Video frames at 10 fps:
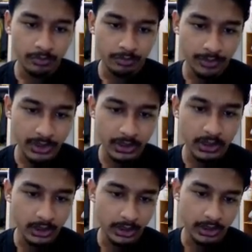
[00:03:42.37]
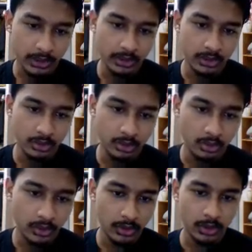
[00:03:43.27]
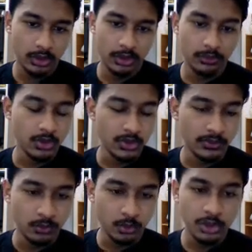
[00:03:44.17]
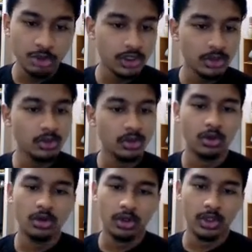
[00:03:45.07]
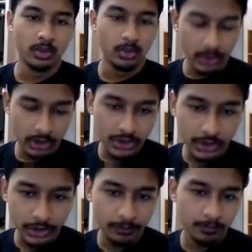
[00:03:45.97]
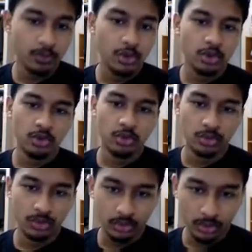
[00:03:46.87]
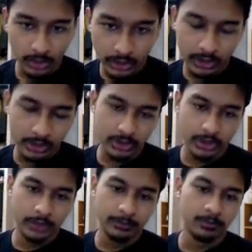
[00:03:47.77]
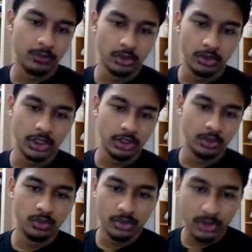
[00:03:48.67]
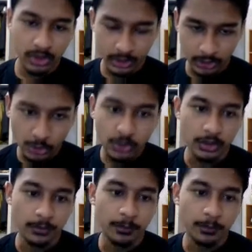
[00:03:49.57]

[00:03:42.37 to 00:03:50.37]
beginning at the force of 1 Newton or 100 gram to 900 gram or 9 Newton.